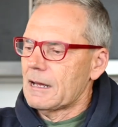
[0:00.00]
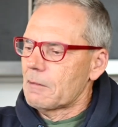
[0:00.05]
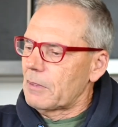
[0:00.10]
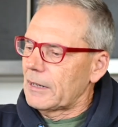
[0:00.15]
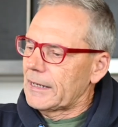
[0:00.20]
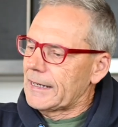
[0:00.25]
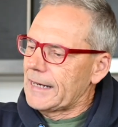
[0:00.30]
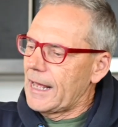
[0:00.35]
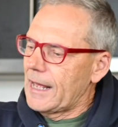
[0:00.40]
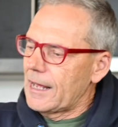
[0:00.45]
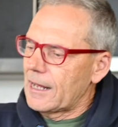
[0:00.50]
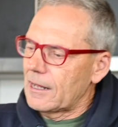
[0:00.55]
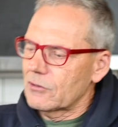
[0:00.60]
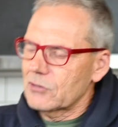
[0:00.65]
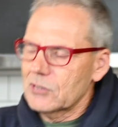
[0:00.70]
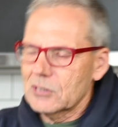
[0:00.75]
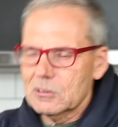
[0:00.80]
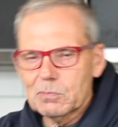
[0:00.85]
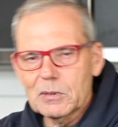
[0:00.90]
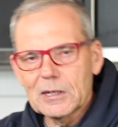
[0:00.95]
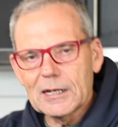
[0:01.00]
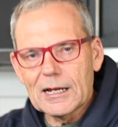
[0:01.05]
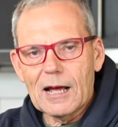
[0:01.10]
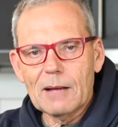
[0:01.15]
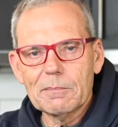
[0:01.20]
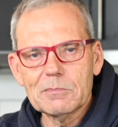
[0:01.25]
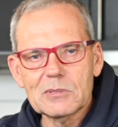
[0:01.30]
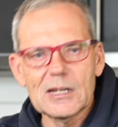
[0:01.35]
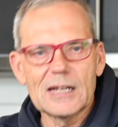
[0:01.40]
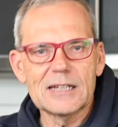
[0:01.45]
But now this
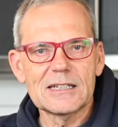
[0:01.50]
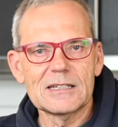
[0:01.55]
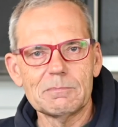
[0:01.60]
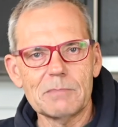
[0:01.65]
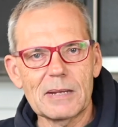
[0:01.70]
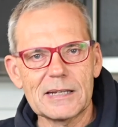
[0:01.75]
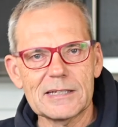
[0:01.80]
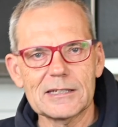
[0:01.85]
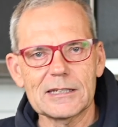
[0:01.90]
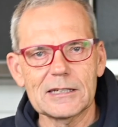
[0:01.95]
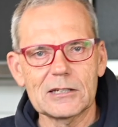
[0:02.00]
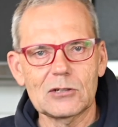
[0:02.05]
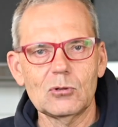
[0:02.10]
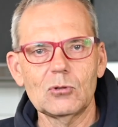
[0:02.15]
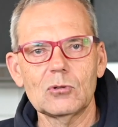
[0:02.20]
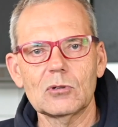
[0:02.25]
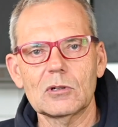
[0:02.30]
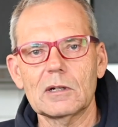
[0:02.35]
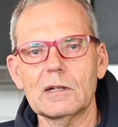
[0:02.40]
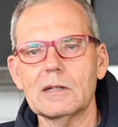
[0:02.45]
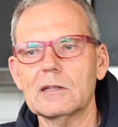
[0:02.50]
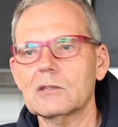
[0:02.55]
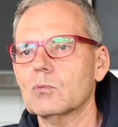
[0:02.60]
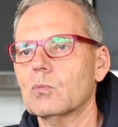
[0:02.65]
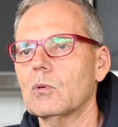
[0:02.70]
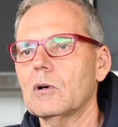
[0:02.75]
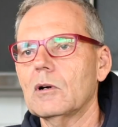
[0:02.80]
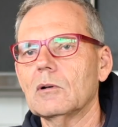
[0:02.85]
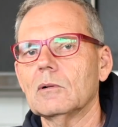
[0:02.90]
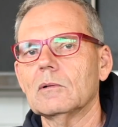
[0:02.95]
becomes a domestic unit as
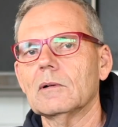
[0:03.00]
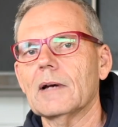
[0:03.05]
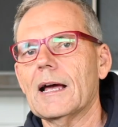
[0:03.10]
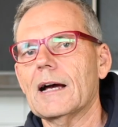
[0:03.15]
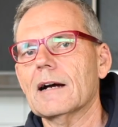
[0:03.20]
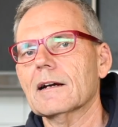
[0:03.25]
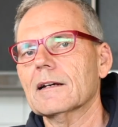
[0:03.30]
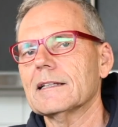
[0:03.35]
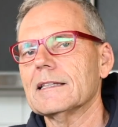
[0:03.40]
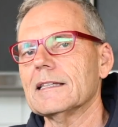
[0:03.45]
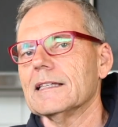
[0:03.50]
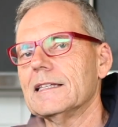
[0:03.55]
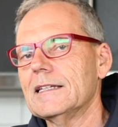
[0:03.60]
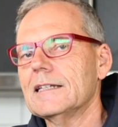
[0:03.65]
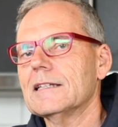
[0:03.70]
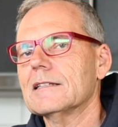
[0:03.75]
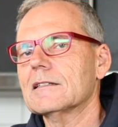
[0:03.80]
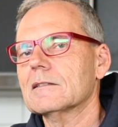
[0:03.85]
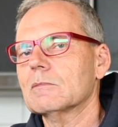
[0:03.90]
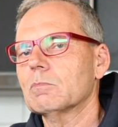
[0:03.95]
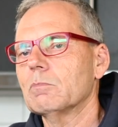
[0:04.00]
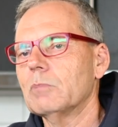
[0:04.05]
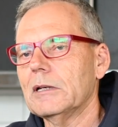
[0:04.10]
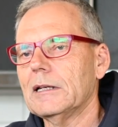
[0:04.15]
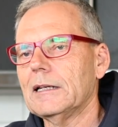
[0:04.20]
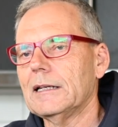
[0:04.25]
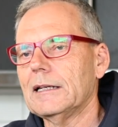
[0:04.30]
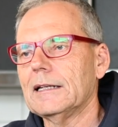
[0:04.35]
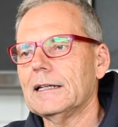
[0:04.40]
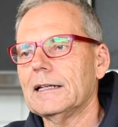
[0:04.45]
well. How can this
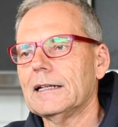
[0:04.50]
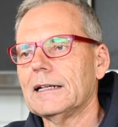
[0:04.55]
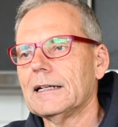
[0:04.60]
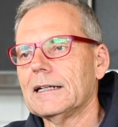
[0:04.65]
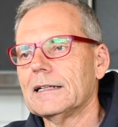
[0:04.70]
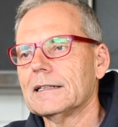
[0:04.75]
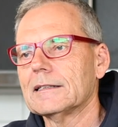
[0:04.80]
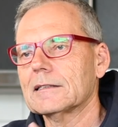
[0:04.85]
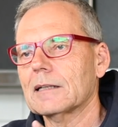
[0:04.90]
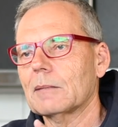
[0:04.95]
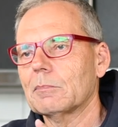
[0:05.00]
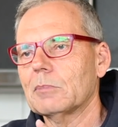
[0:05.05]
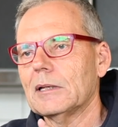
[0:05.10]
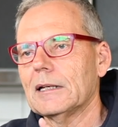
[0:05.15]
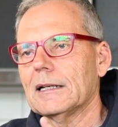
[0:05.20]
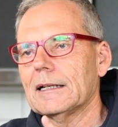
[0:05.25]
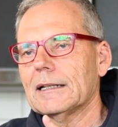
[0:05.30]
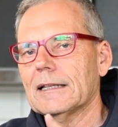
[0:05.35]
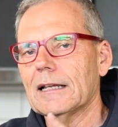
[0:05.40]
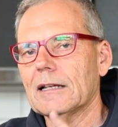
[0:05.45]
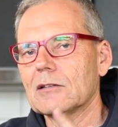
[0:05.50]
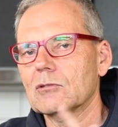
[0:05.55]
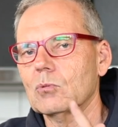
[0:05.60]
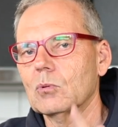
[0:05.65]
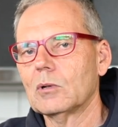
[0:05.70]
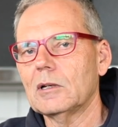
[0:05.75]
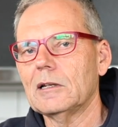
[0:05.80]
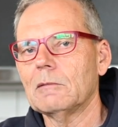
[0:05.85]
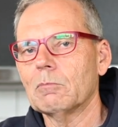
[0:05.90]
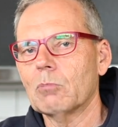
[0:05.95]
be something that's
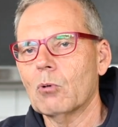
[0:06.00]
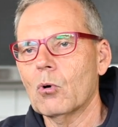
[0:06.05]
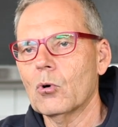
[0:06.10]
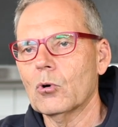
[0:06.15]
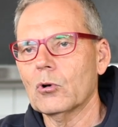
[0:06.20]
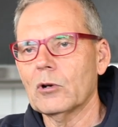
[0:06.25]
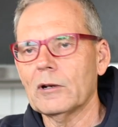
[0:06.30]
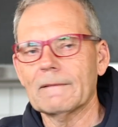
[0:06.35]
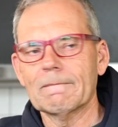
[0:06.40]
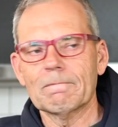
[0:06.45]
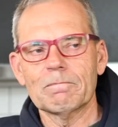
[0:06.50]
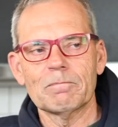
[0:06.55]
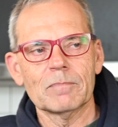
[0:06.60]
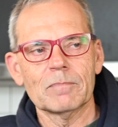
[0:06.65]
really important